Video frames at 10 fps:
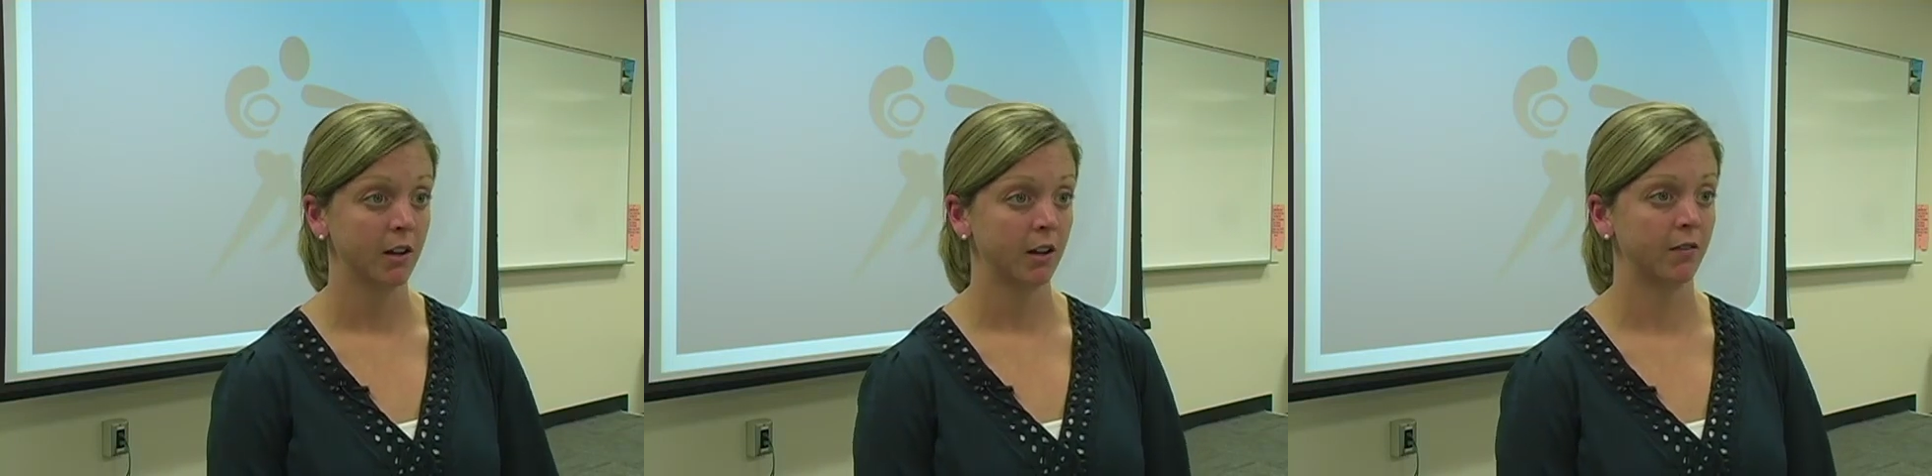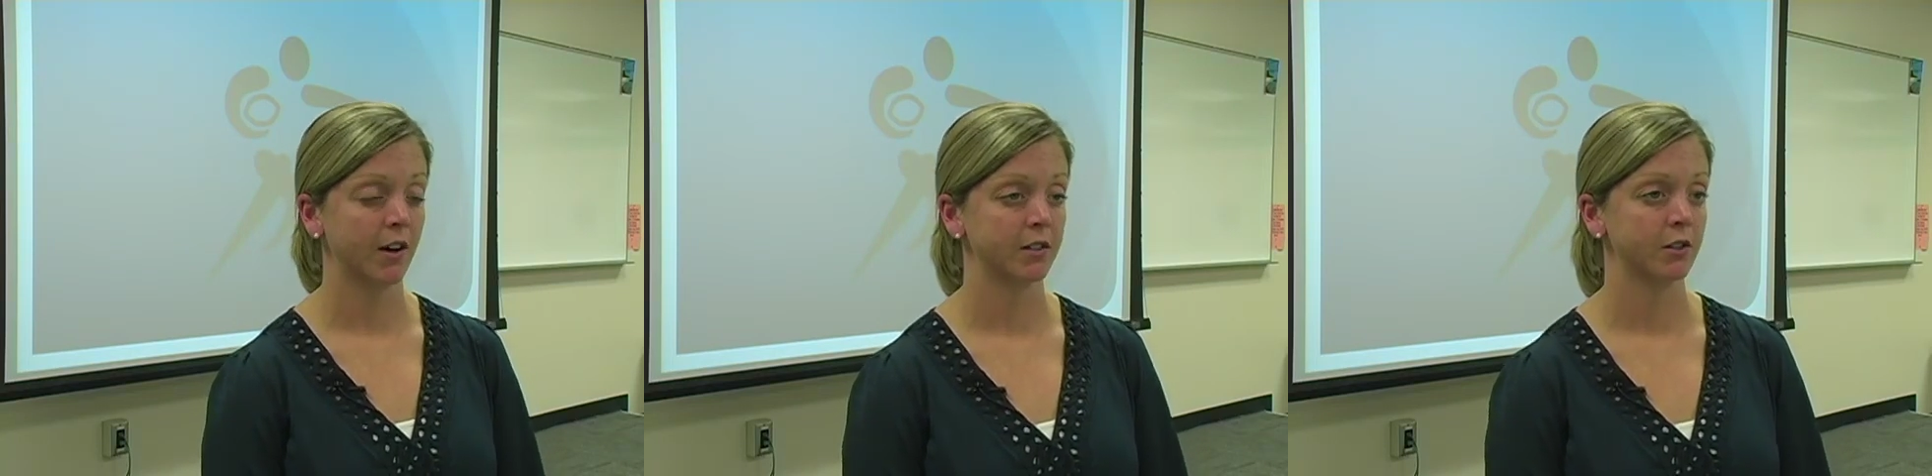And
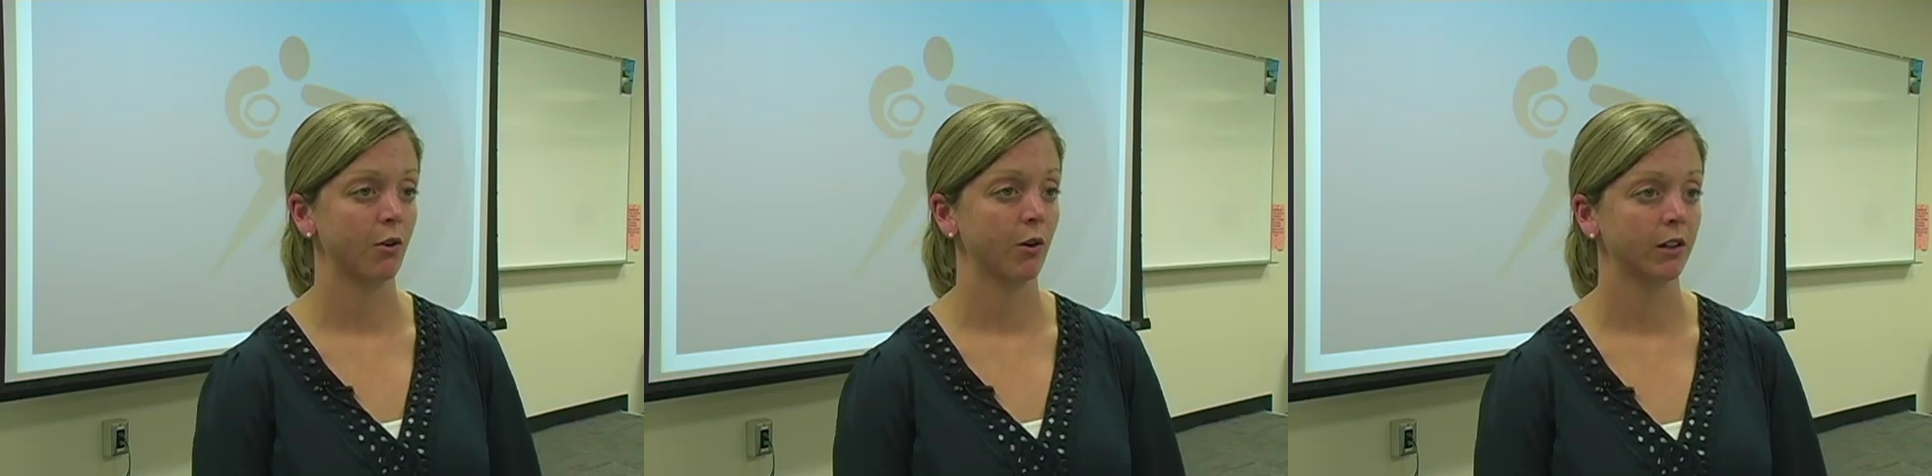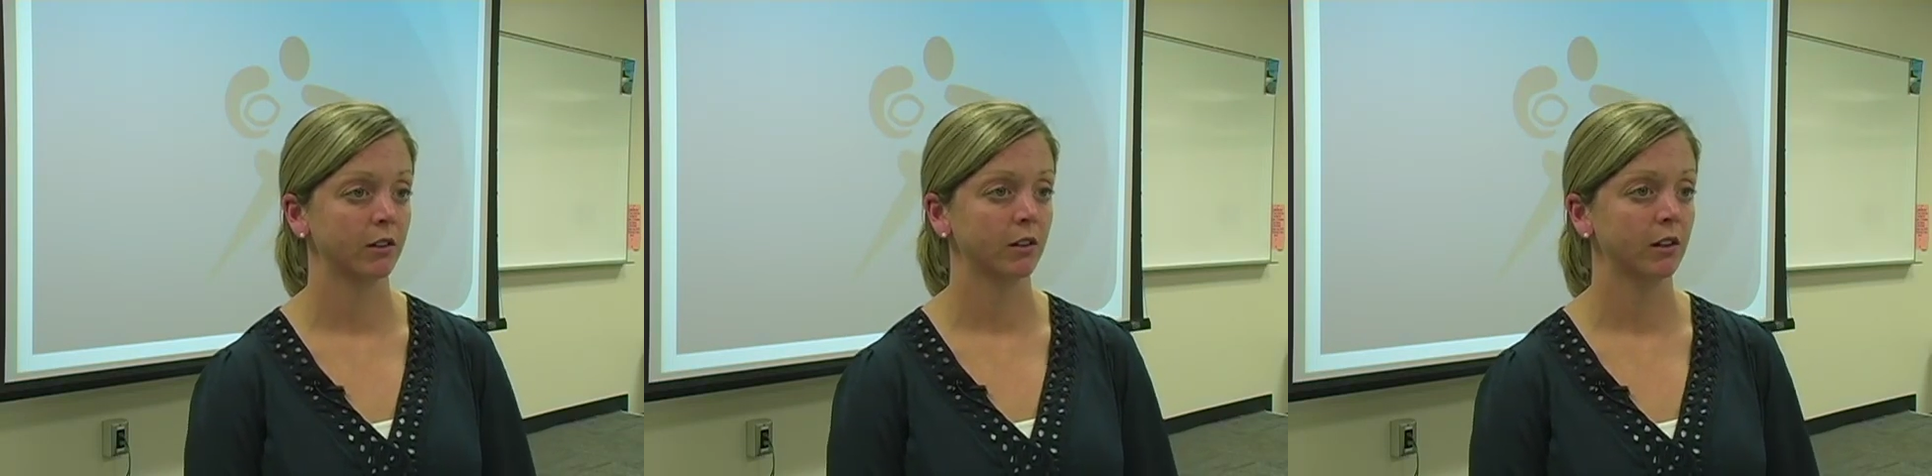that's going
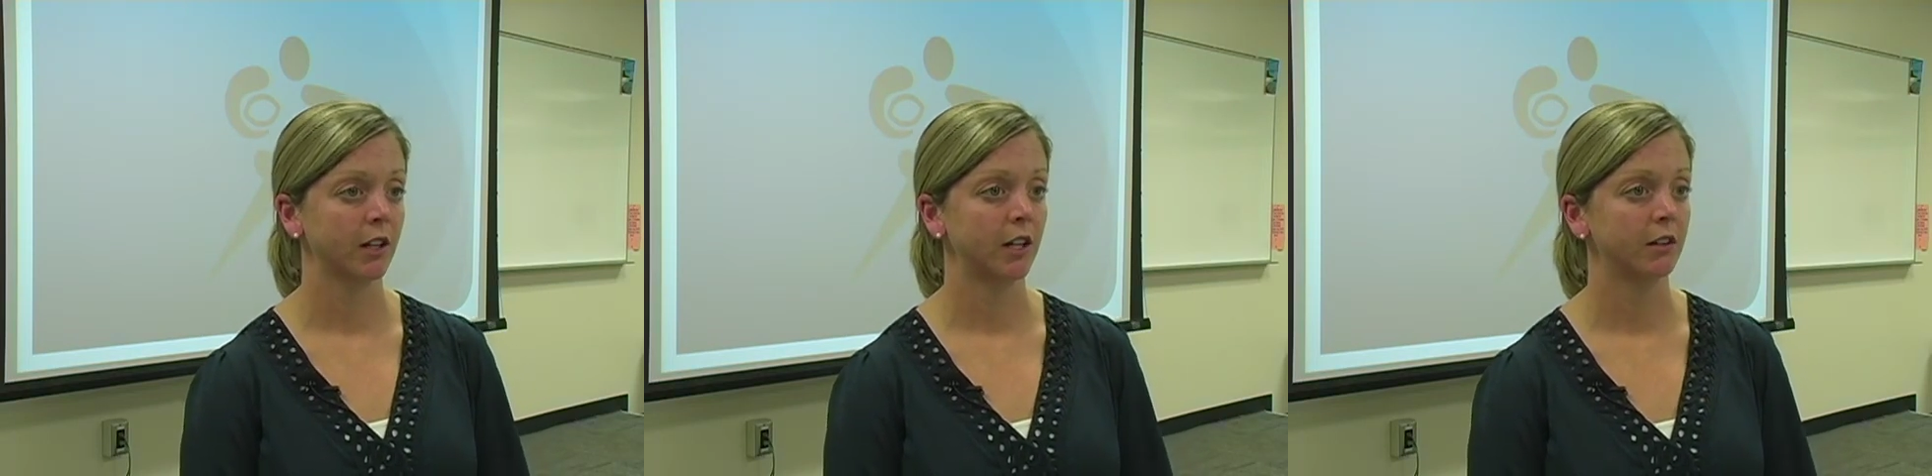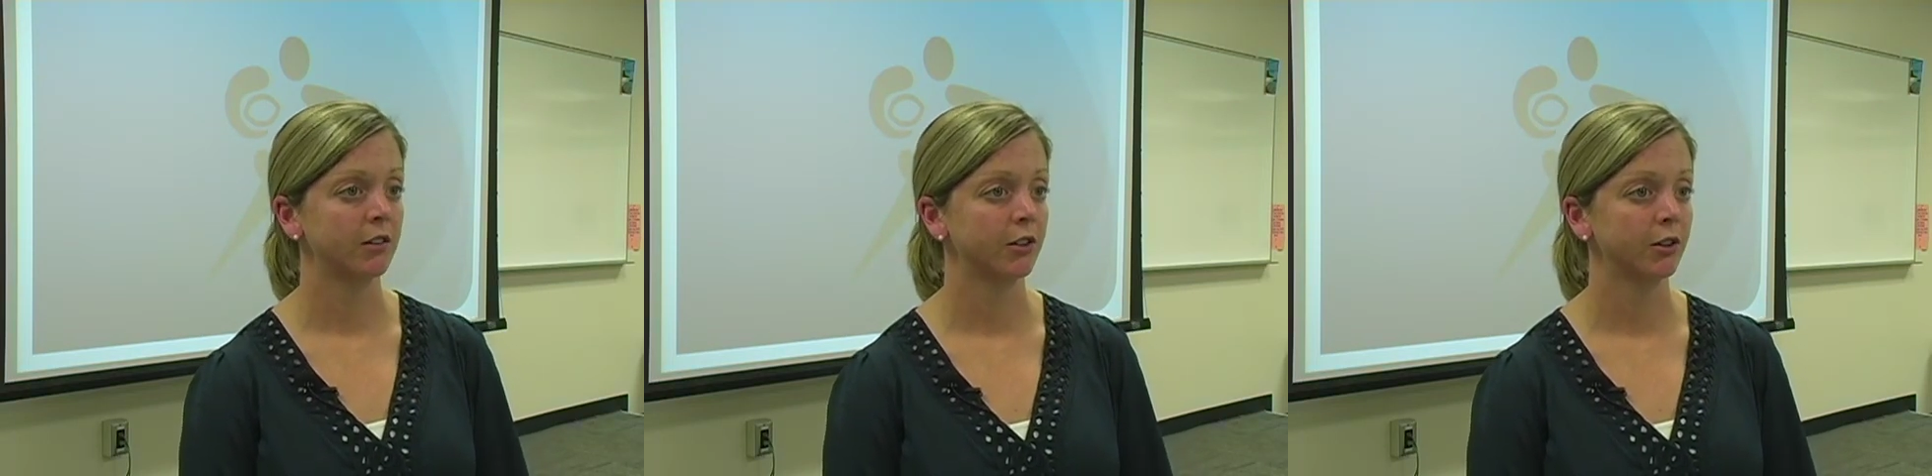to
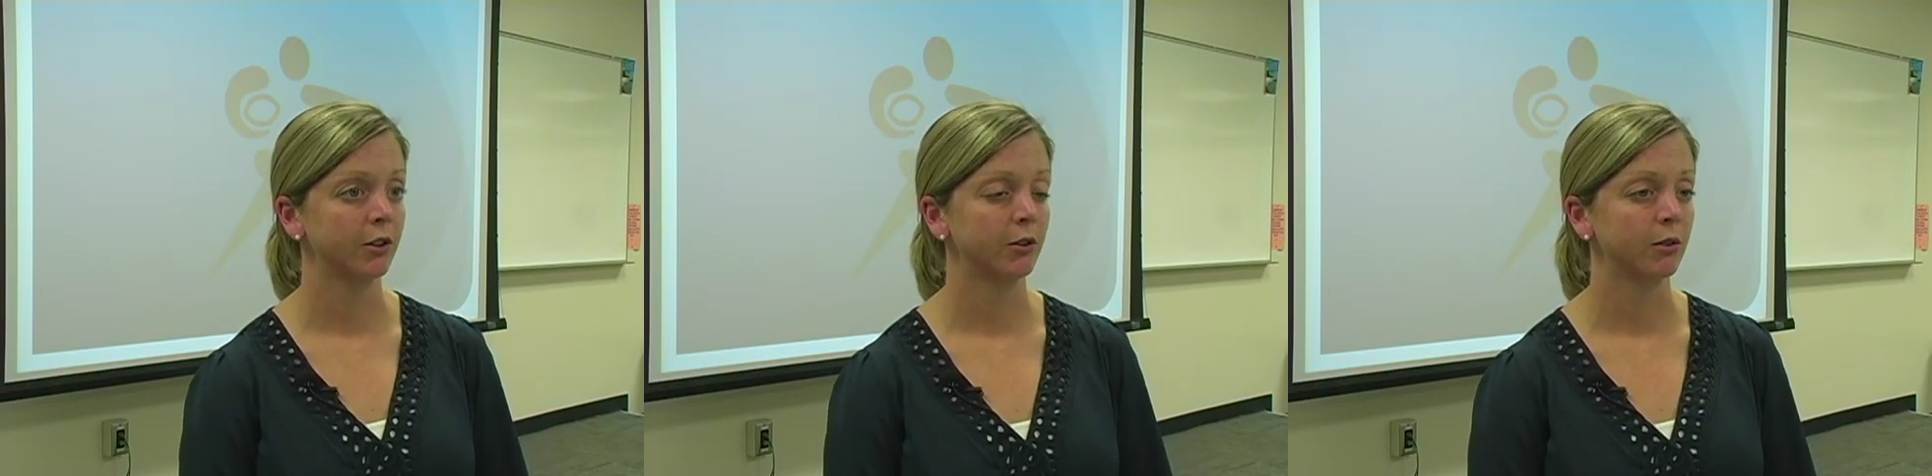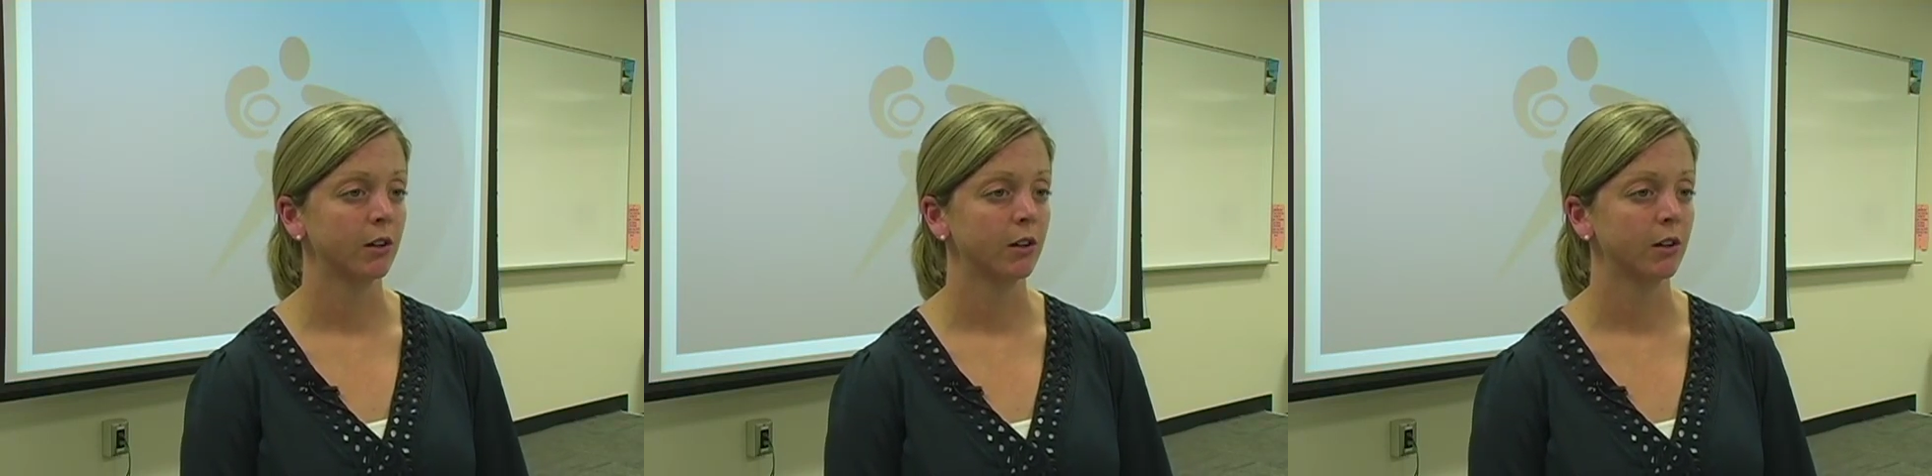lead to